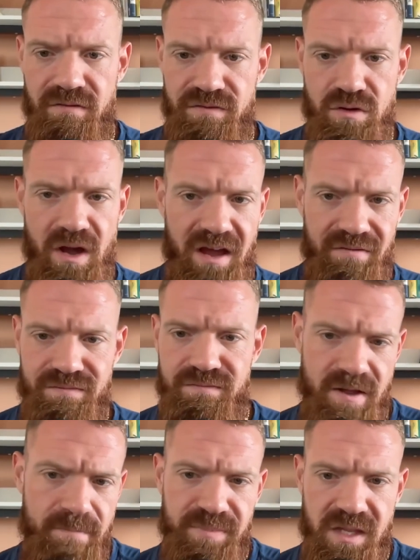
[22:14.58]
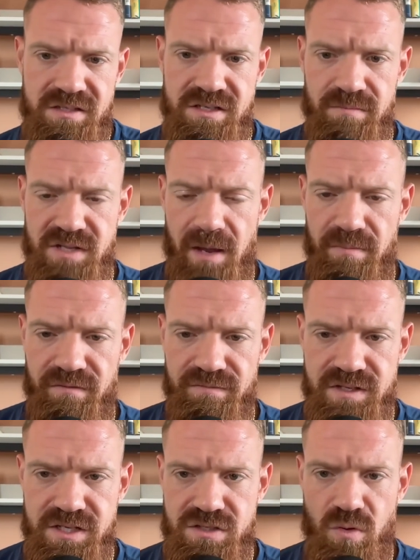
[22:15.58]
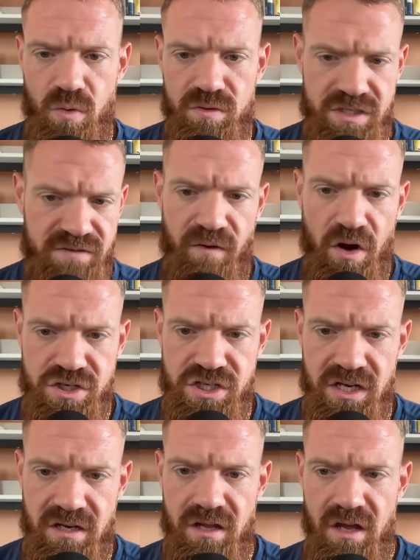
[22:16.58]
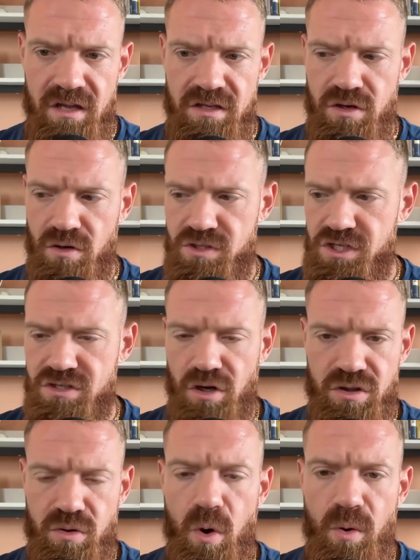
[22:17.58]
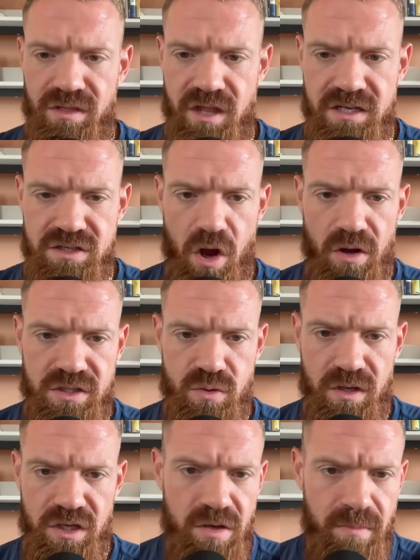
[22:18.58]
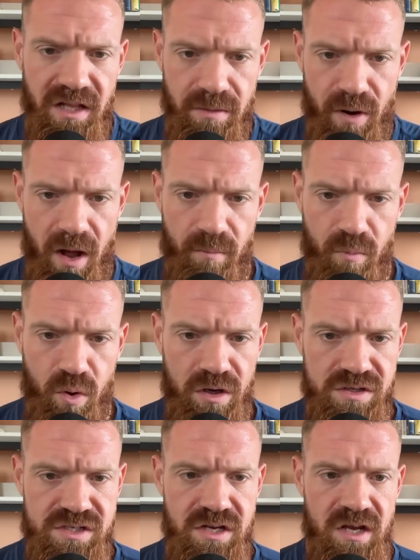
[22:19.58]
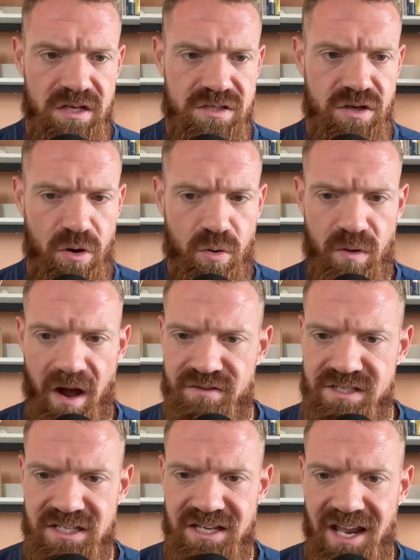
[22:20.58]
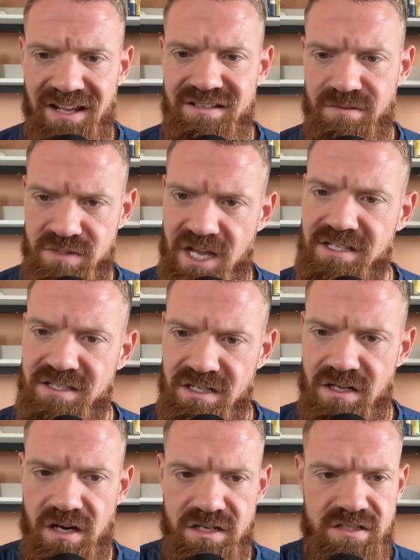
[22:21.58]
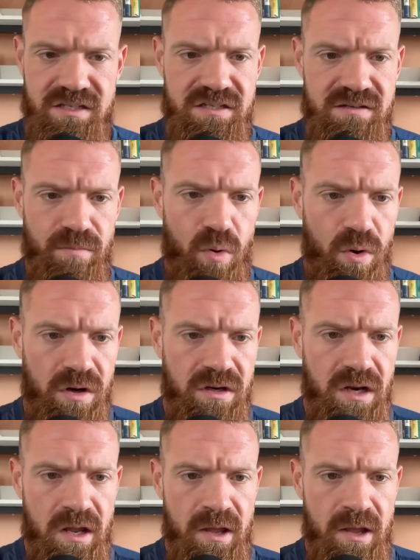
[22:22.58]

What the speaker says: If you have some type of dysfunction, you don't just start throwing things onto it. You could make the problem worse. So obviously getting some testing done is important.